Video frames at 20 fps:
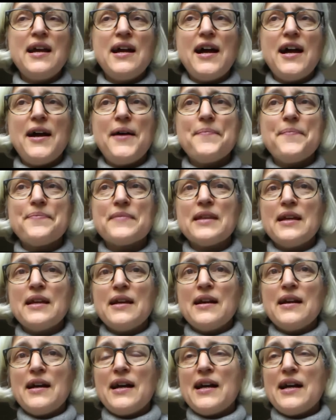and
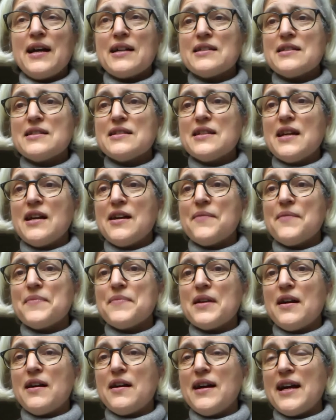
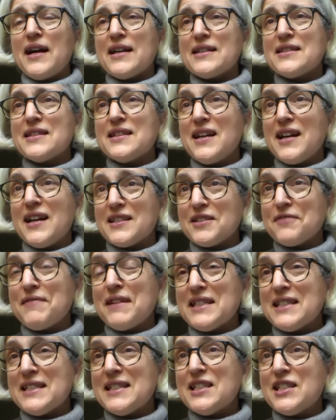as a
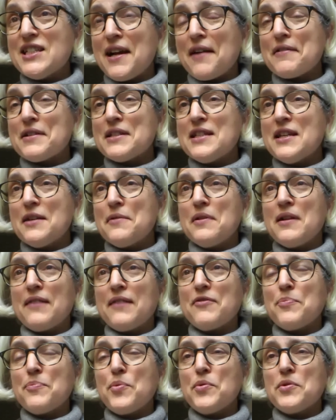registered charity, you will have
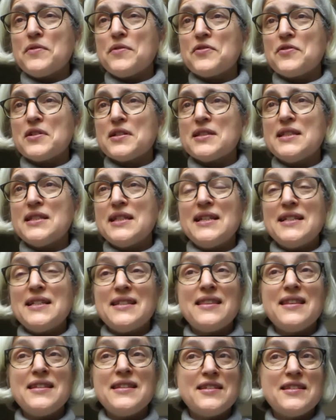a board of trustees.
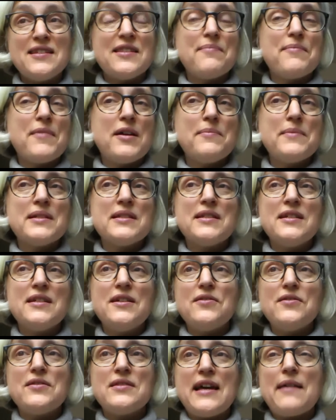This is the moment to
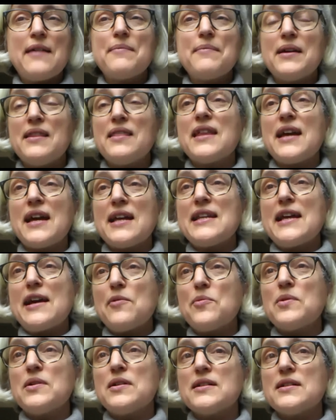use them and their
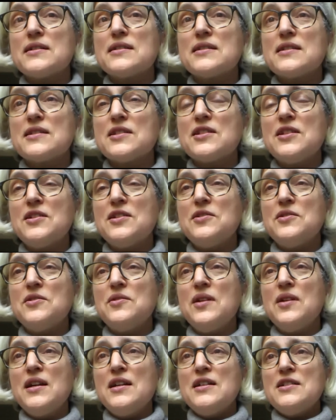networks to
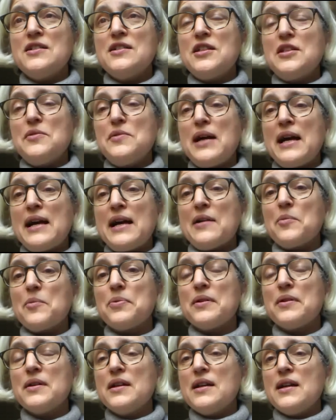help.
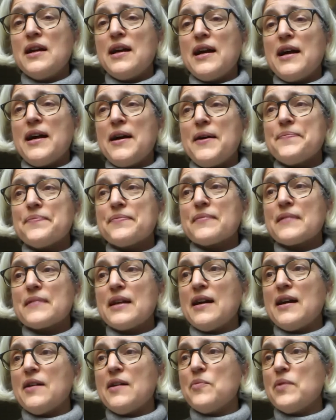
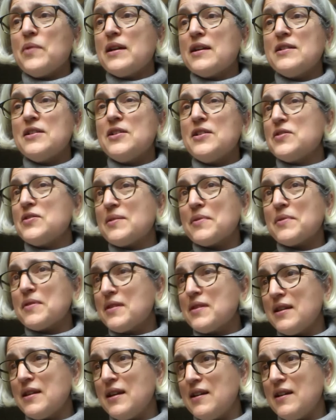And we can use some of
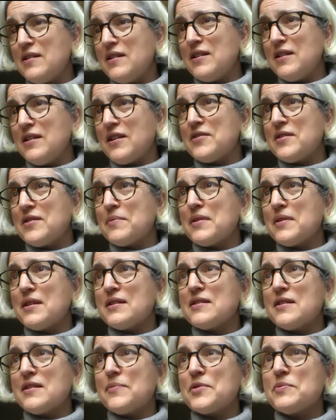the
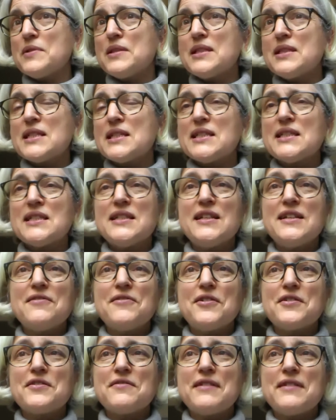examples we discussed earlier
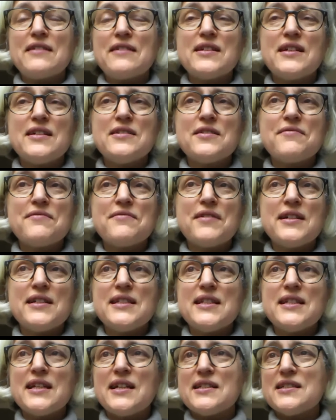on around
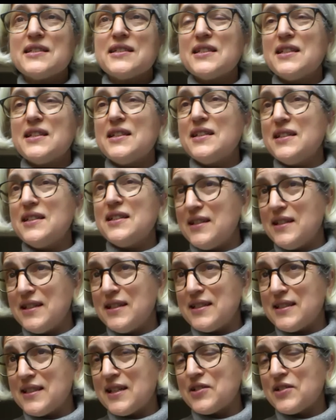underwriting and
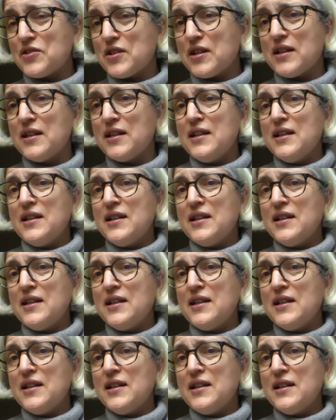etc.